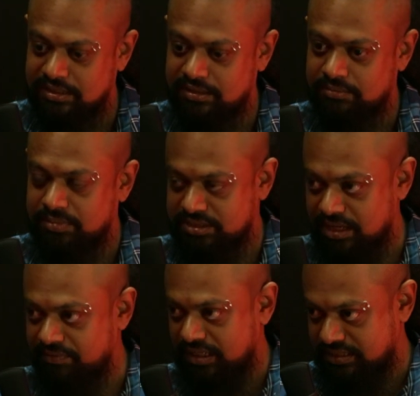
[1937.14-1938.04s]
because I
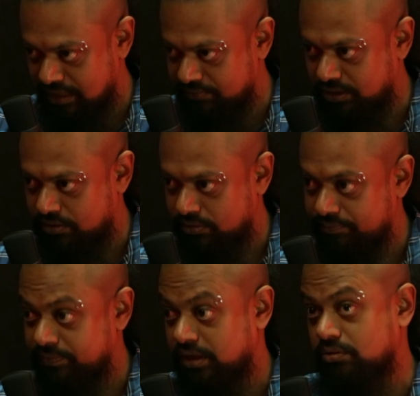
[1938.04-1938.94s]
went and saved the crow.
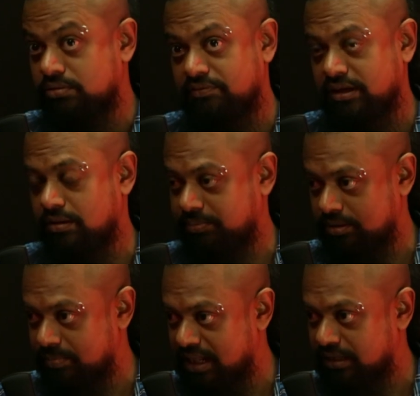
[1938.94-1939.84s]
I took the fellow up to
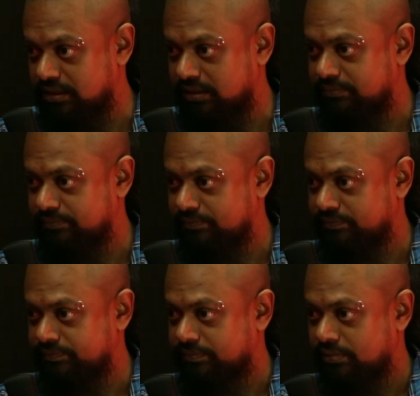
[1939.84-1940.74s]
the balcony,
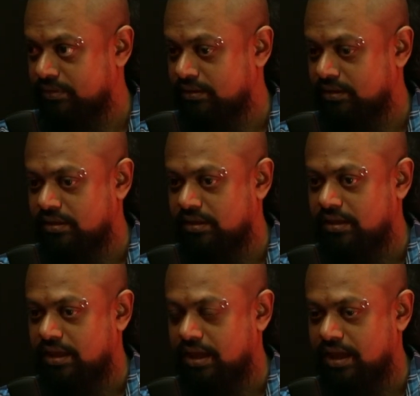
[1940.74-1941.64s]

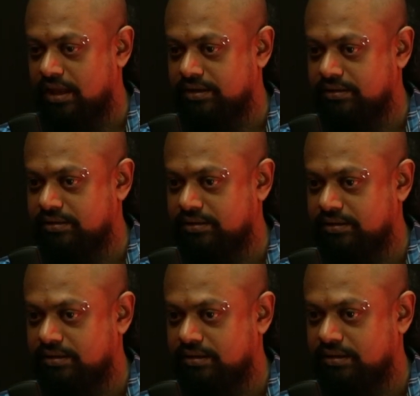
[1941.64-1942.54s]
and
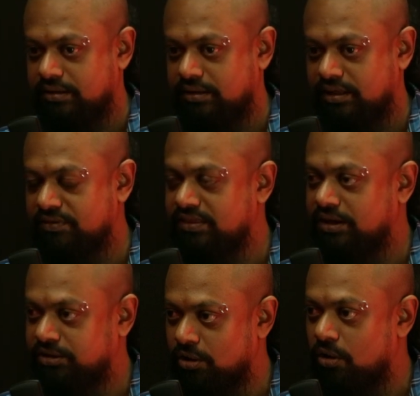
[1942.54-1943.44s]
even the
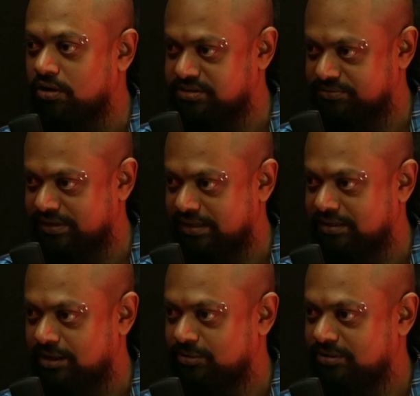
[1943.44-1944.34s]
dogs freaked
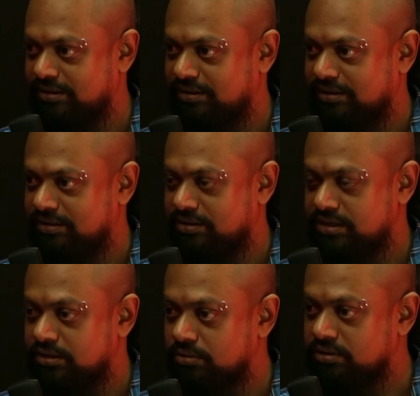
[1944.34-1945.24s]
out because mm.
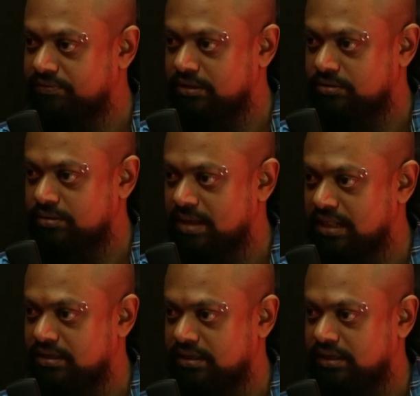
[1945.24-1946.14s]
I took the fellow to the
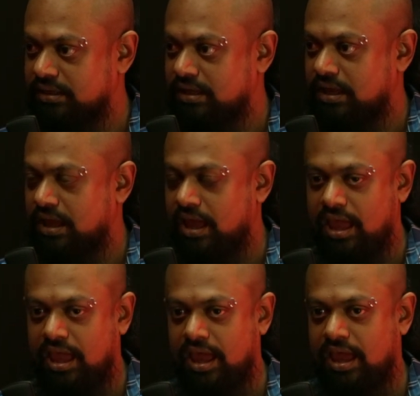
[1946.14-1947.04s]
balcony,
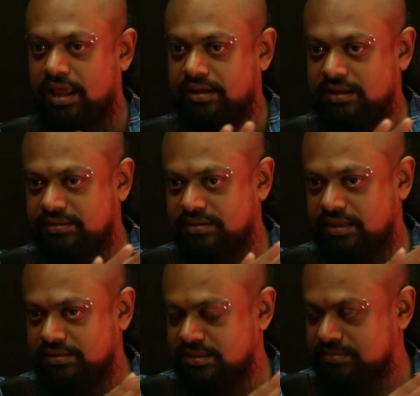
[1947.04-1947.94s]
and
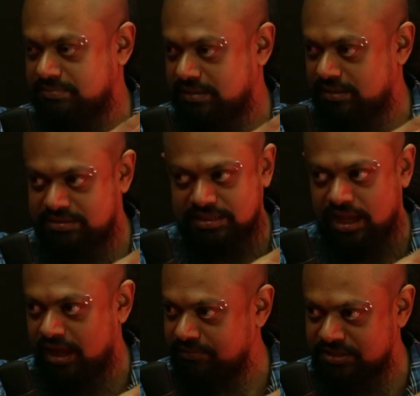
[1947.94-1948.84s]
the, its
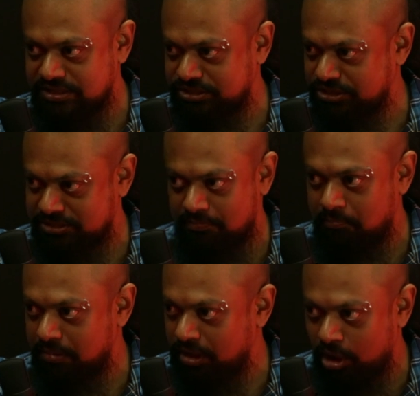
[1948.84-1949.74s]
sky was just
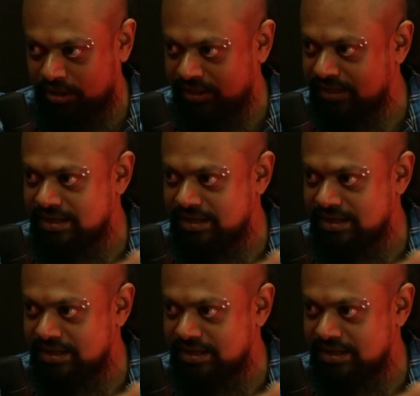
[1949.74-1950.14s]
blotted in